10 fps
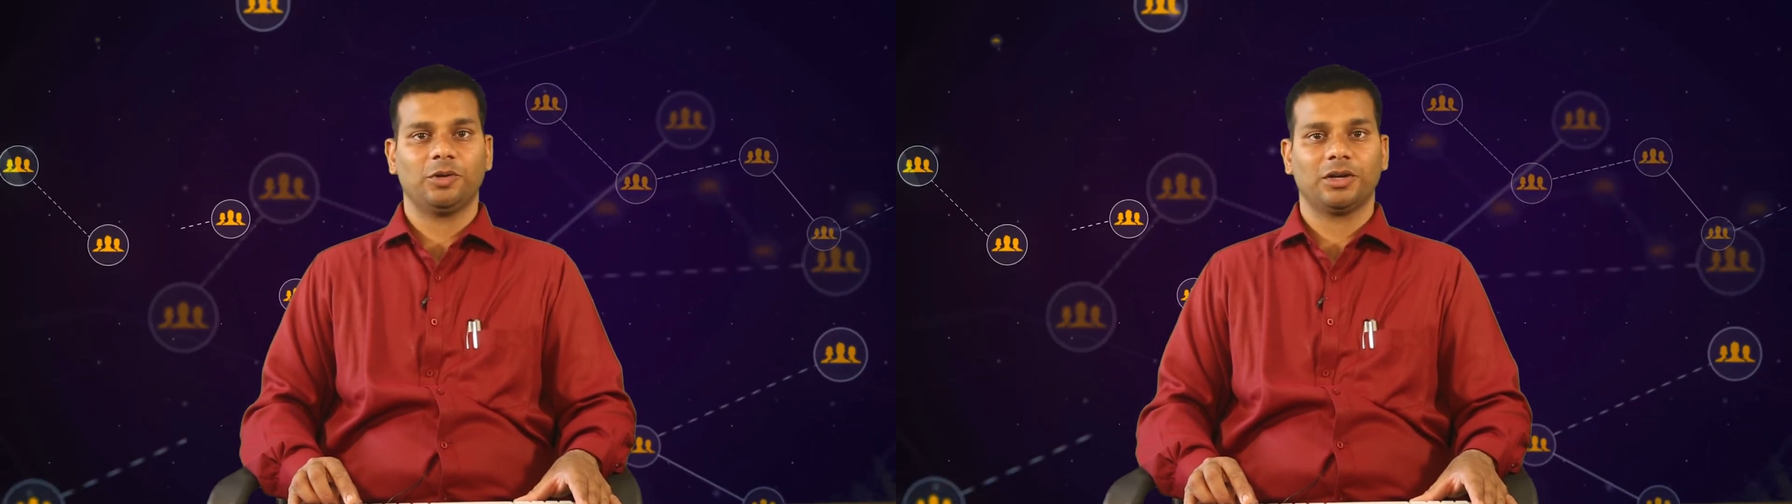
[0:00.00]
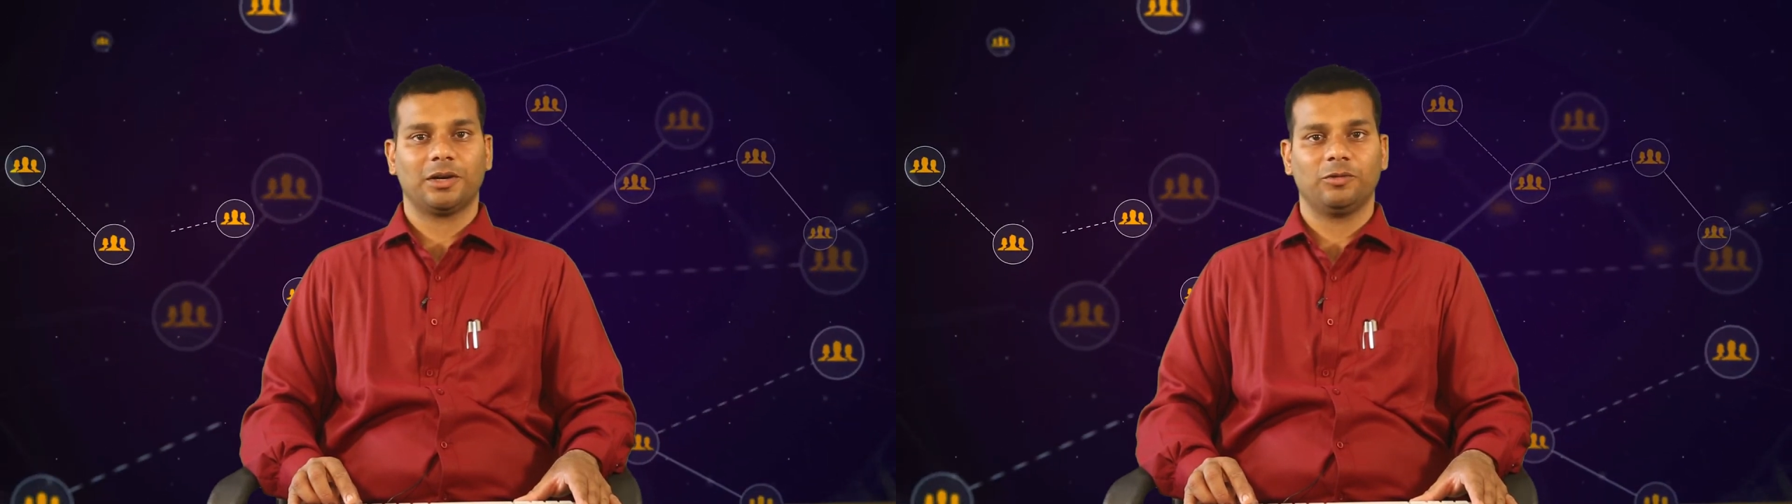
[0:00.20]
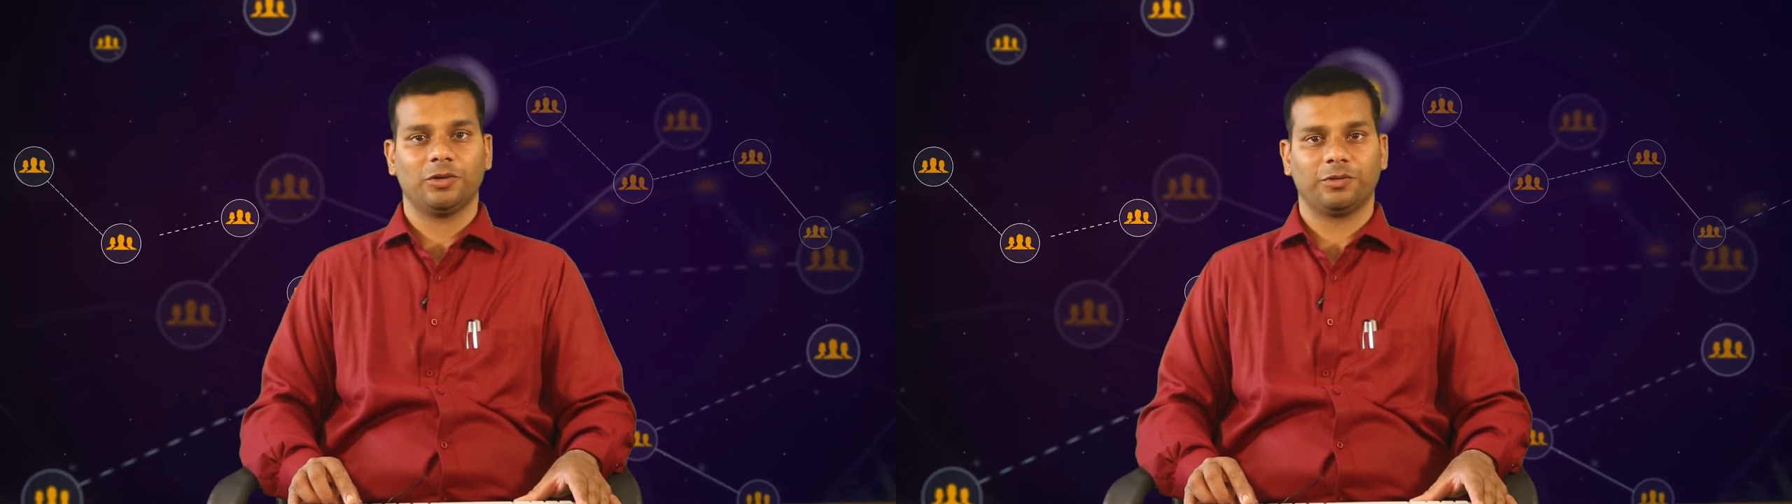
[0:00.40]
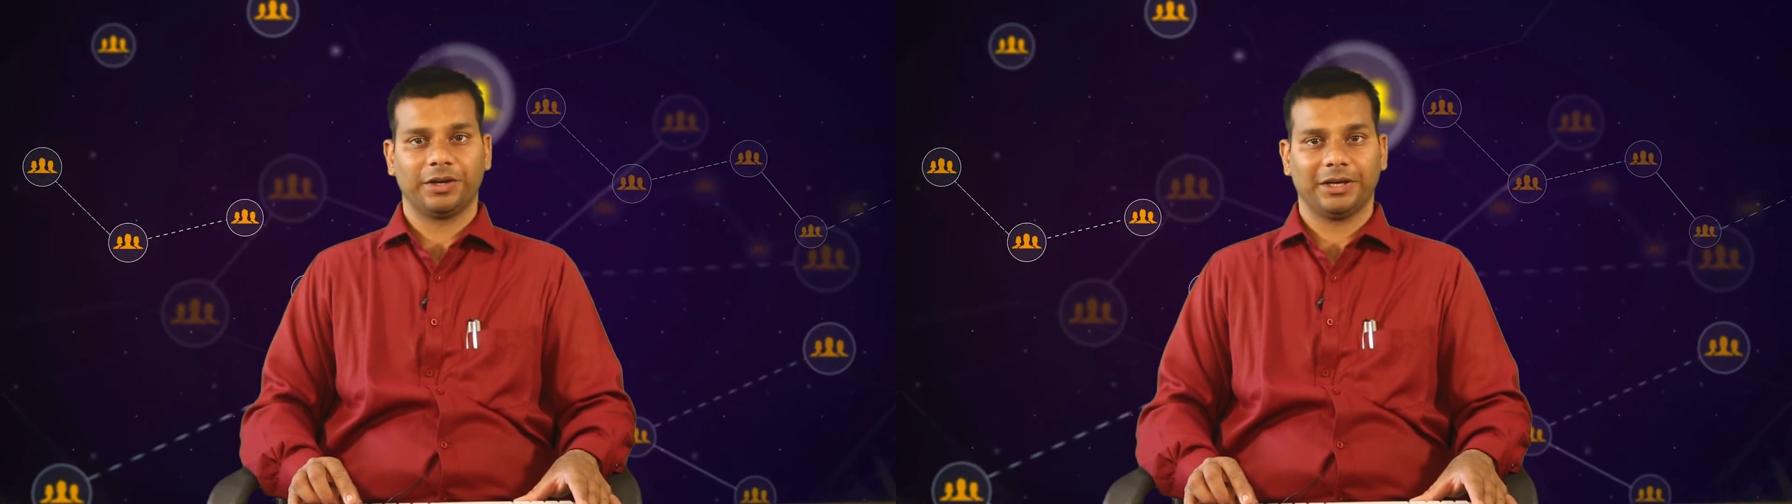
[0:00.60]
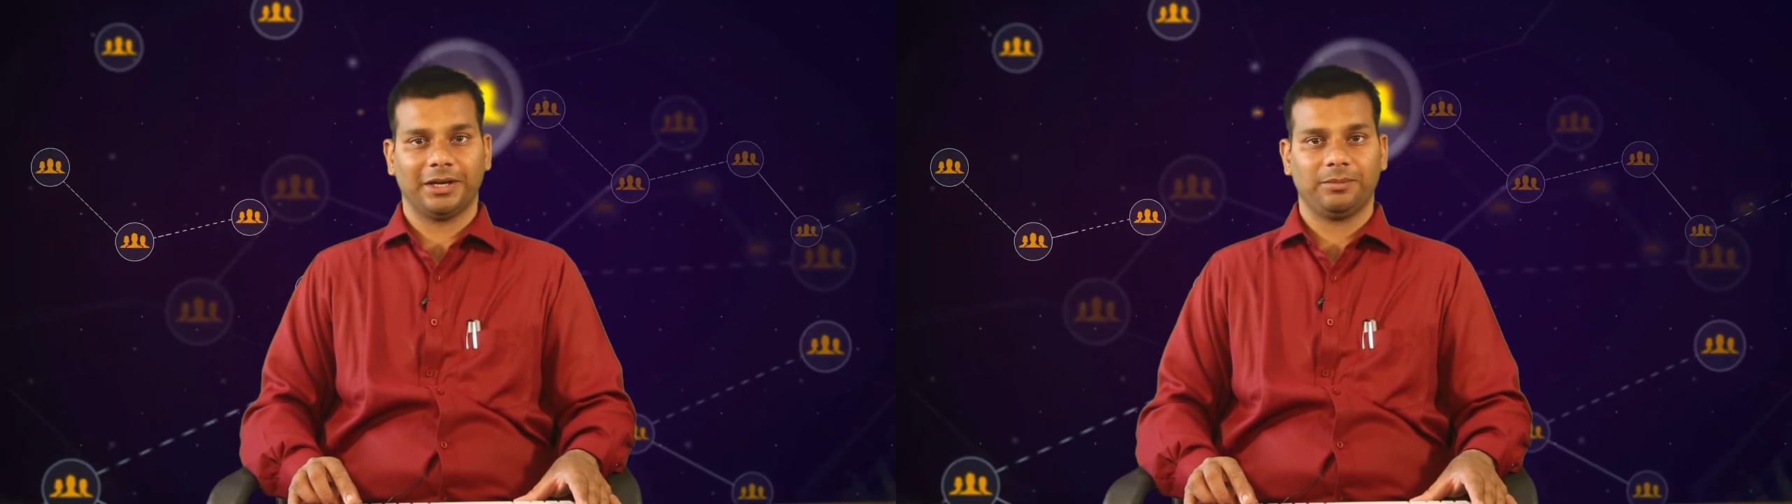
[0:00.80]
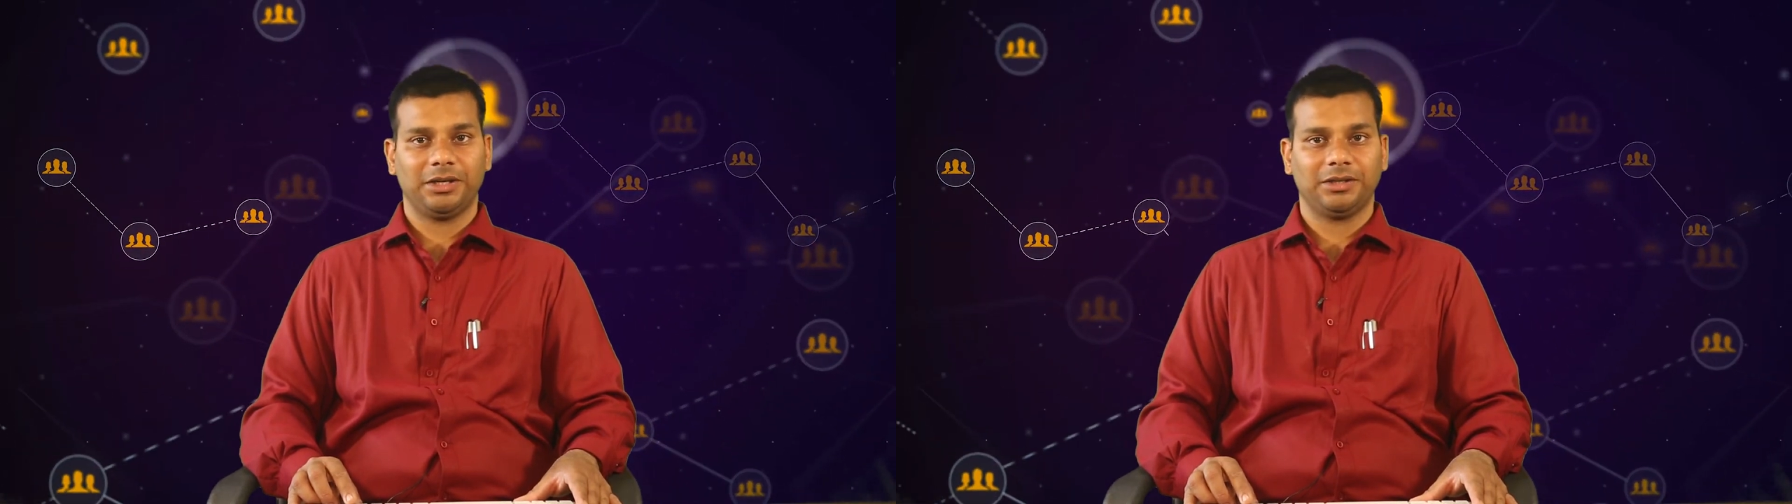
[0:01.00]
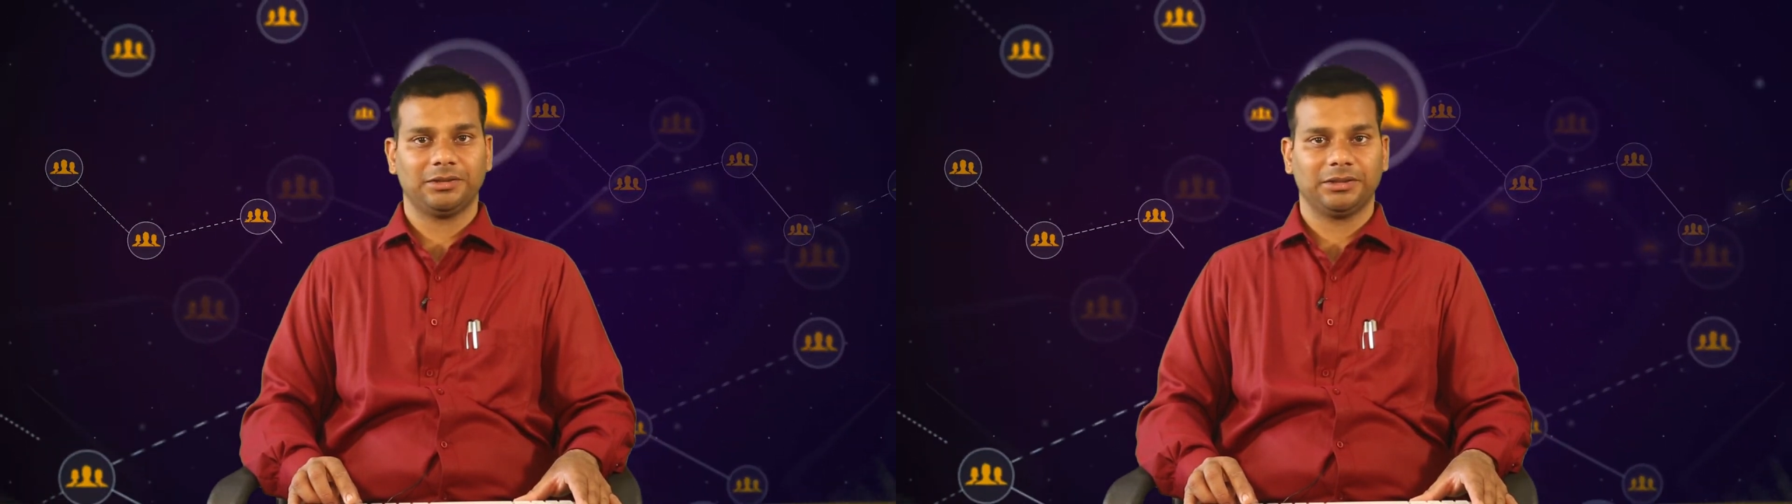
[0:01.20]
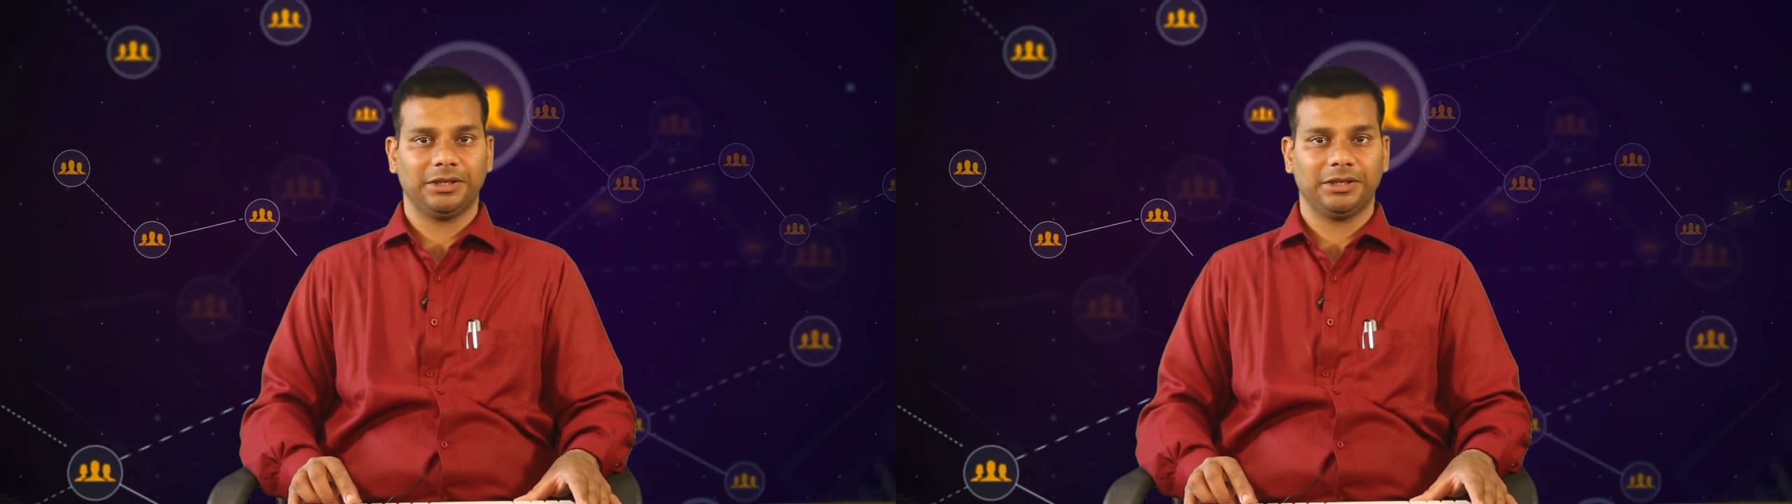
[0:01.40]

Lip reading: on account of retirement,